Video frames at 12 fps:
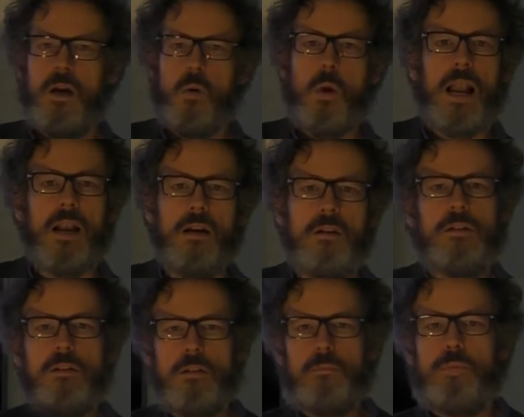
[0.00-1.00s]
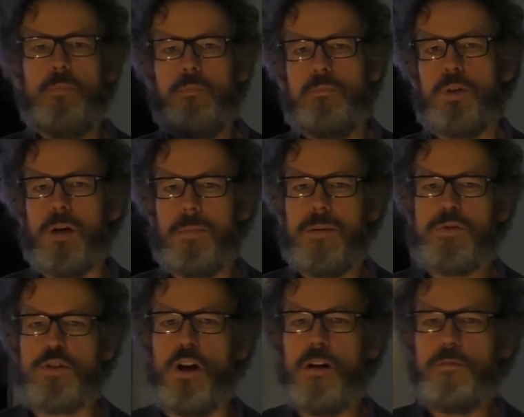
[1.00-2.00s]
Well, problem
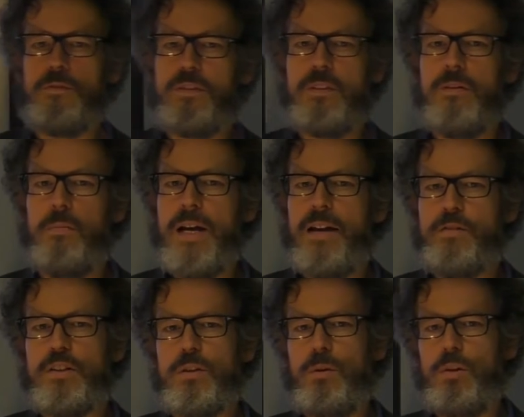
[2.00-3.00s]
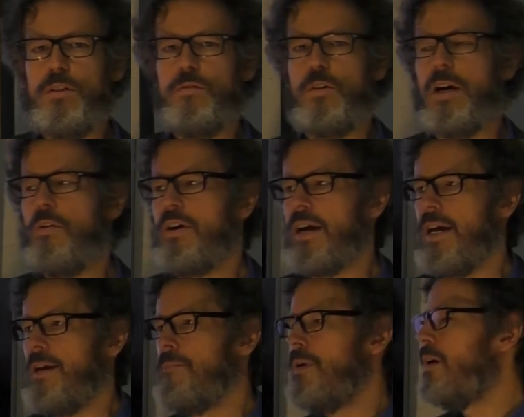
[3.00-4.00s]
solved. We have a solution for our
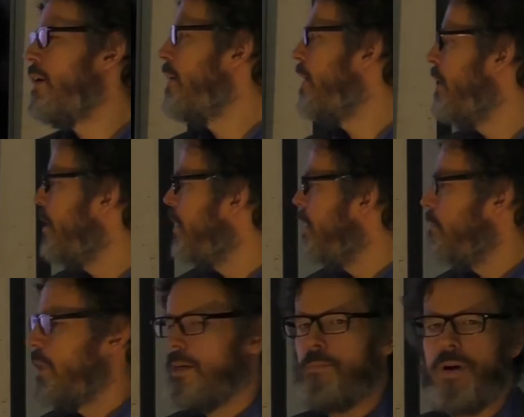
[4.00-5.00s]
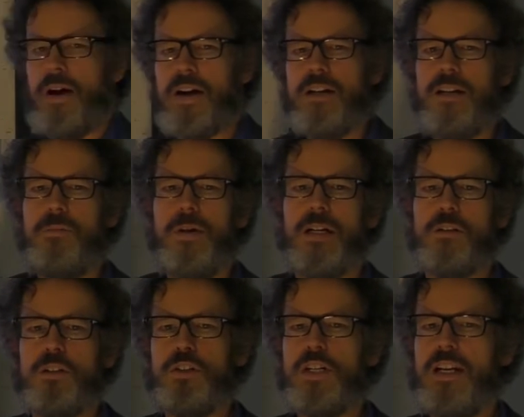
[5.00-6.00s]
game, but apparently we are
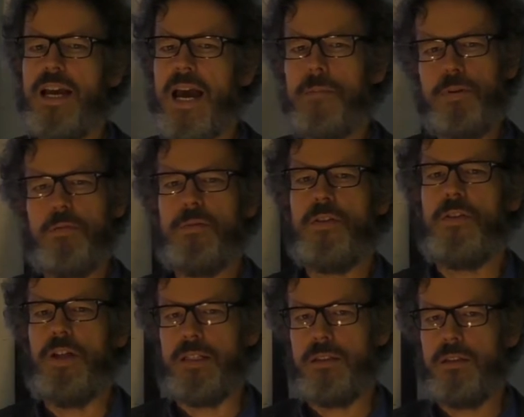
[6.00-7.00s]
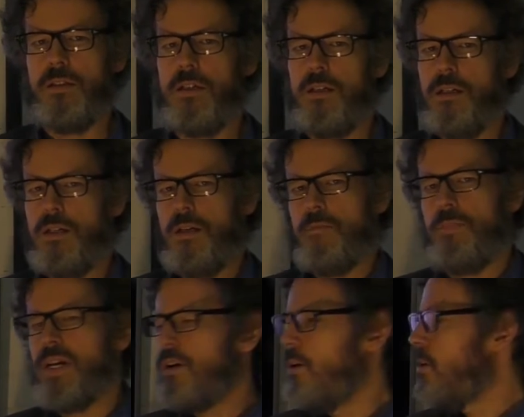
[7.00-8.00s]
not really happy with that.
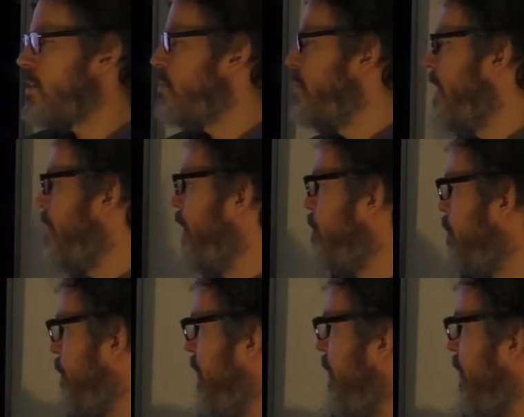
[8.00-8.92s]
Because there would be